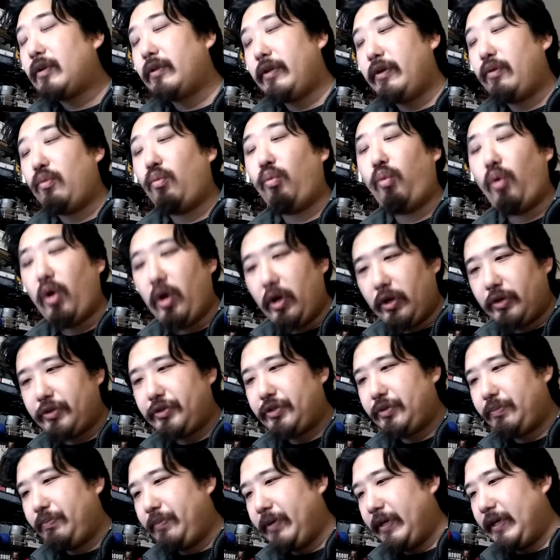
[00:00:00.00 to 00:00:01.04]

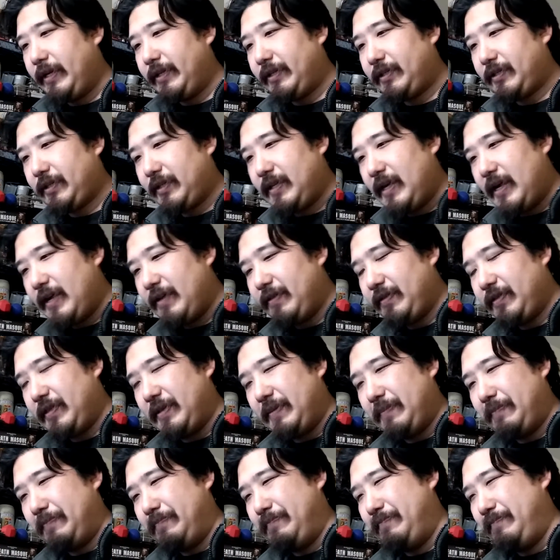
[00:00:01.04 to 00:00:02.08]
works, but it's not
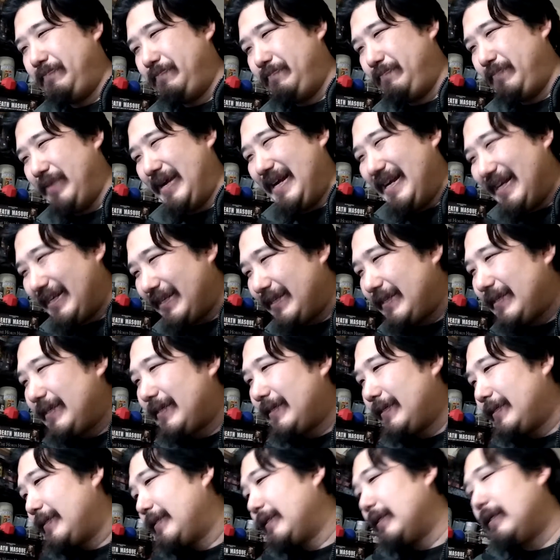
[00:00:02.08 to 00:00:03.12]
the
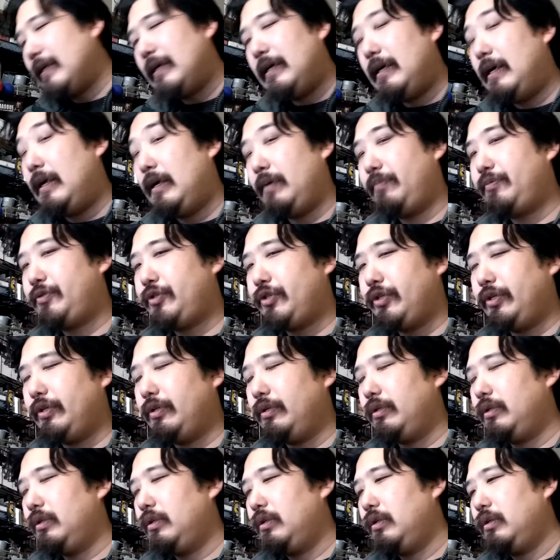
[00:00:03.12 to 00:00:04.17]
best
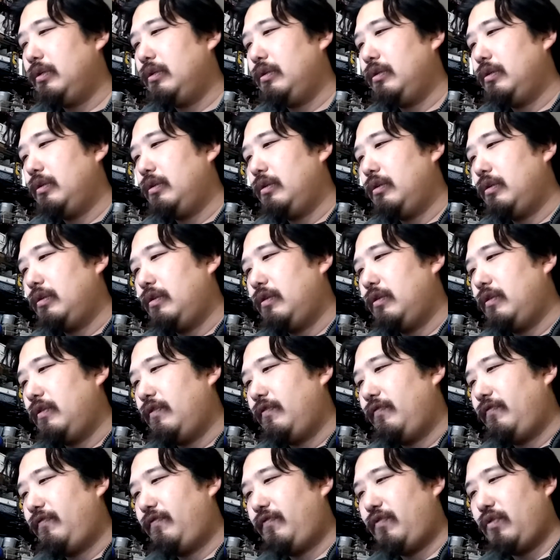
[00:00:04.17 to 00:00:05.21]
option
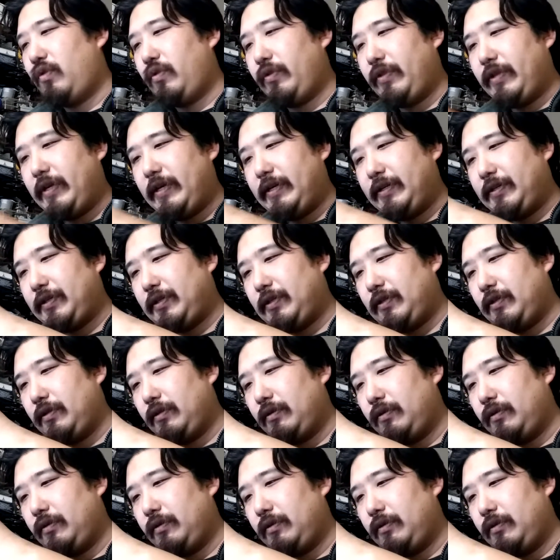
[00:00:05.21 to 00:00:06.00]
for this.